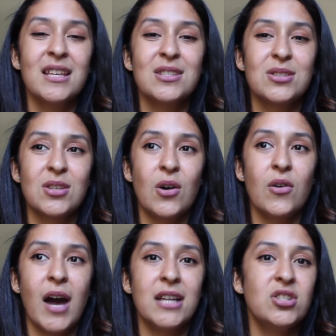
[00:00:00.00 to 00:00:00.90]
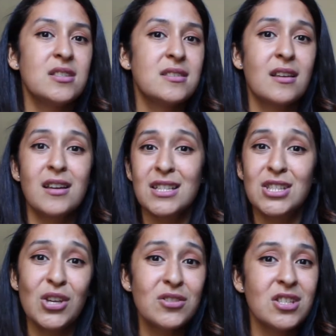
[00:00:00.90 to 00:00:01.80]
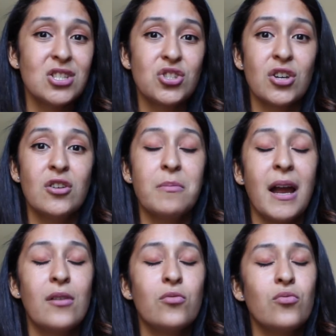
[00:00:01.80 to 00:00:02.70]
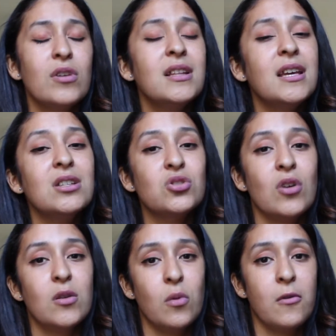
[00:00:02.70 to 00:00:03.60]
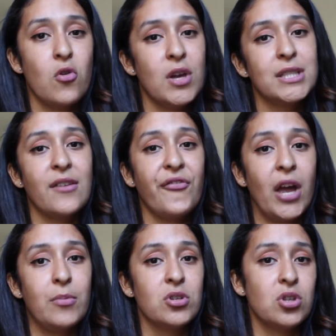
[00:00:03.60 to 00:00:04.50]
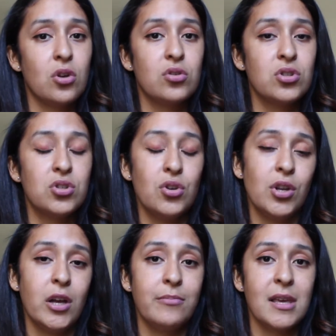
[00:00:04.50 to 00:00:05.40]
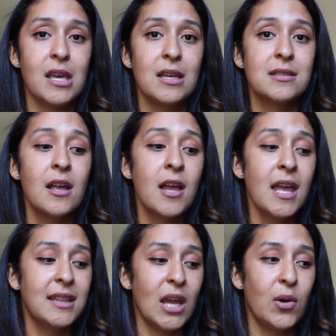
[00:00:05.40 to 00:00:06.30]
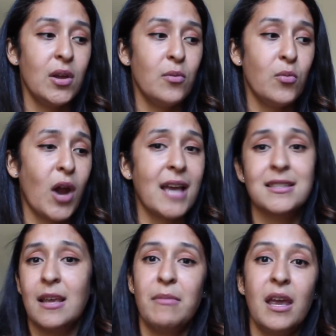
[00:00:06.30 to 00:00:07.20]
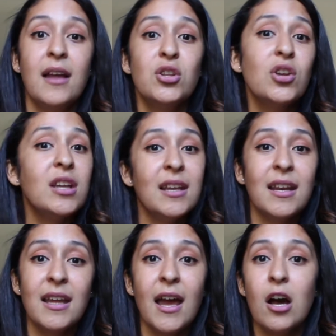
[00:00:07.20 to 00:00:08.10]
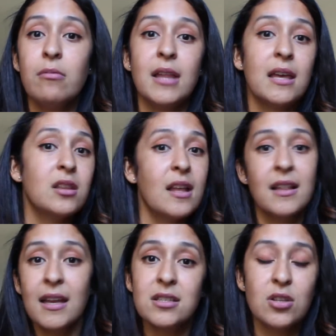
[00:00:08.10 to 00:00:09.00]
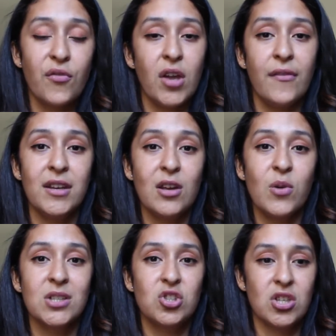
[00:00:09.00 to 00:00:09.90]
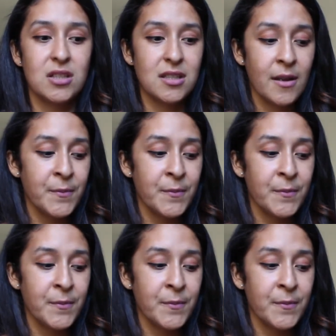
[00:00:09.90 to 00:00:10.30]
So I just continued to struggle, but I really enjoyed going to Fiber Circle Studio because they were asking me, do you need any help? Like, let us know if you have any questions.